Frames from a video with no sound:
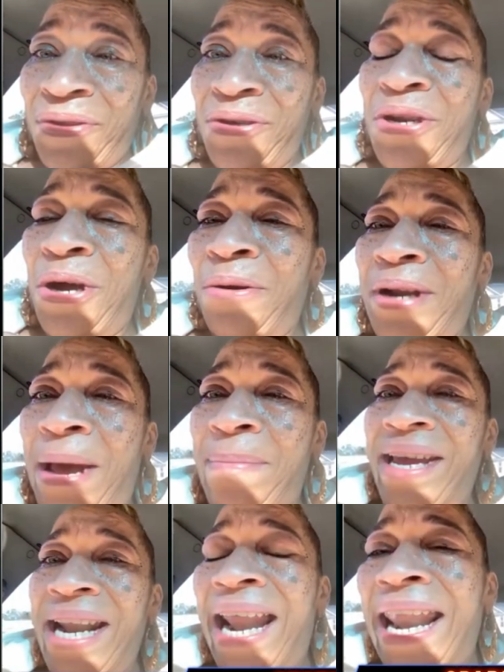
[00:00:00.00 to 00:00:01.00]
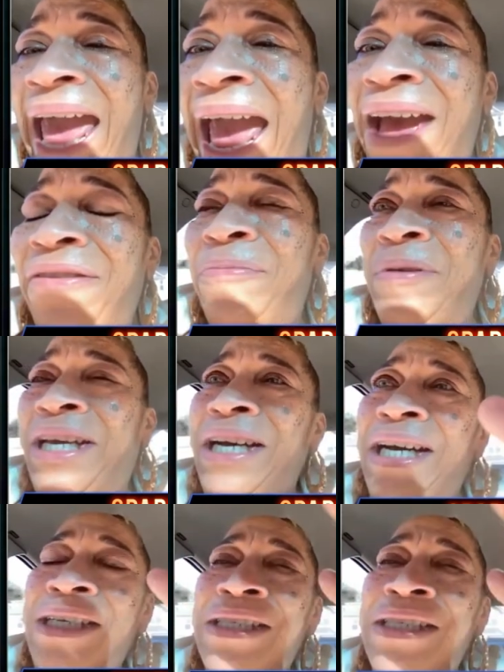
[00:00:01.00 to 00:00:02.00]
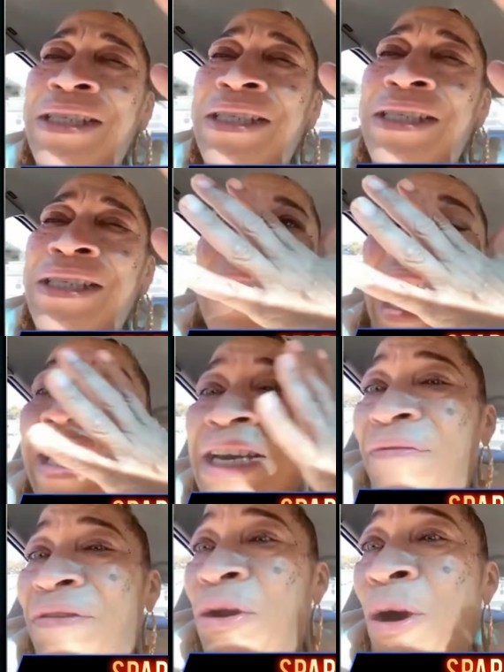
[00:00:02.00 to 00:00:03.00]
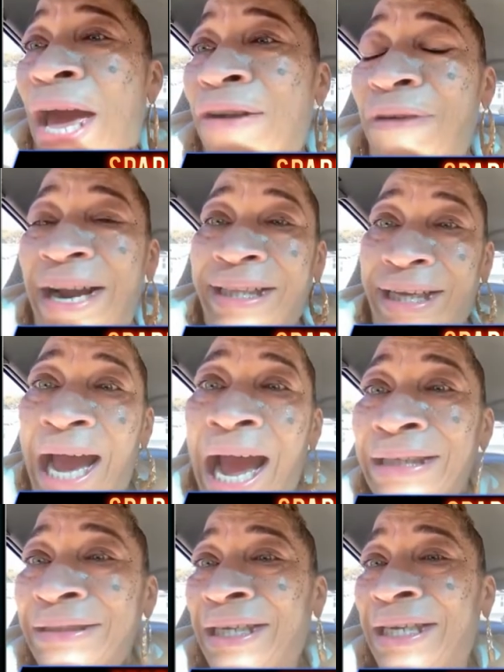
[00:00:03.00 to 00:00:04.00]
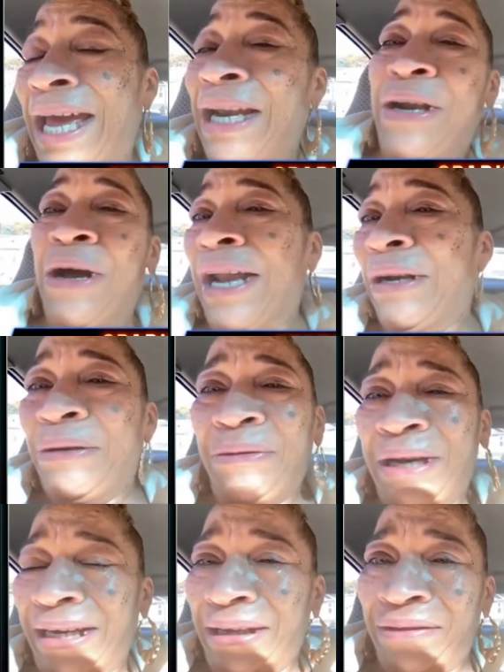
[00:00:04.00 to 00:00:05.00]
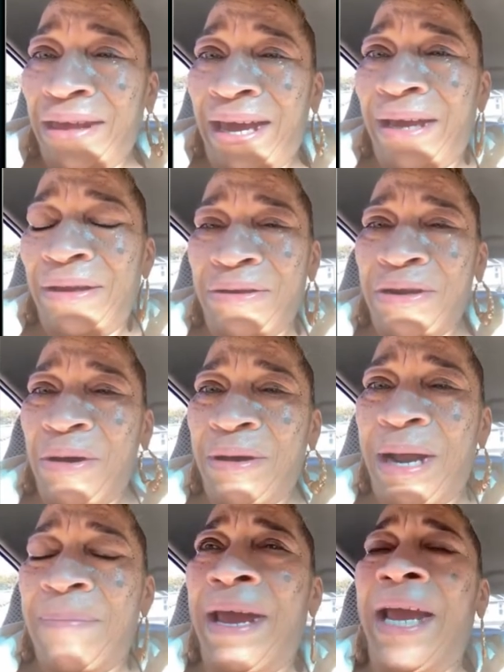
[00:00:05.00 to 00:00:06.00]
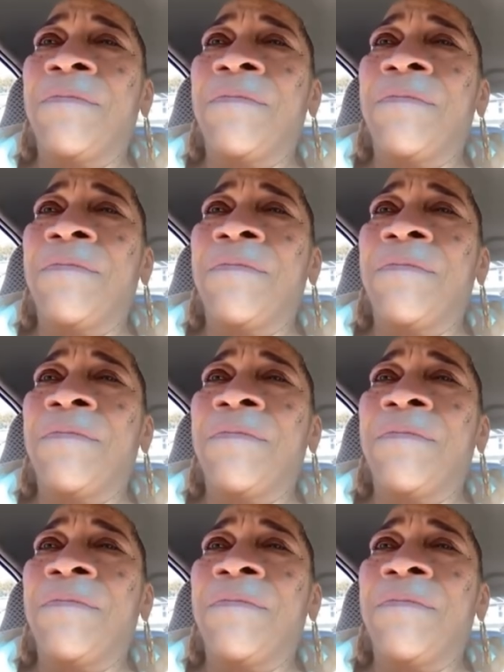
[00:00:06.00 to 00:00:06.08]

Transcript: You know what I mean? I laugh because I didn't even know how to write the content. I didn't know how to do anything. You know what I mean?